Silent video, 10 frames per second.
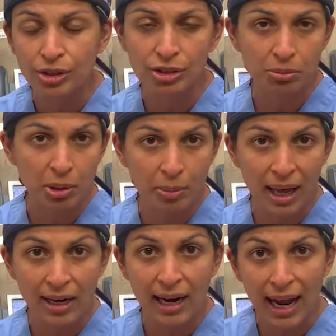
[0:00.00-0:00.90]
It took me
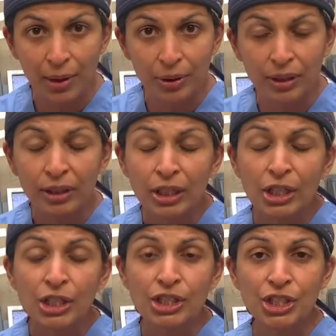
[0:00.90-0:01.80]
about an hour.
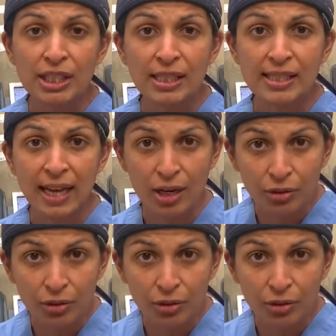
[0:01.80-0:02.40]
She stayed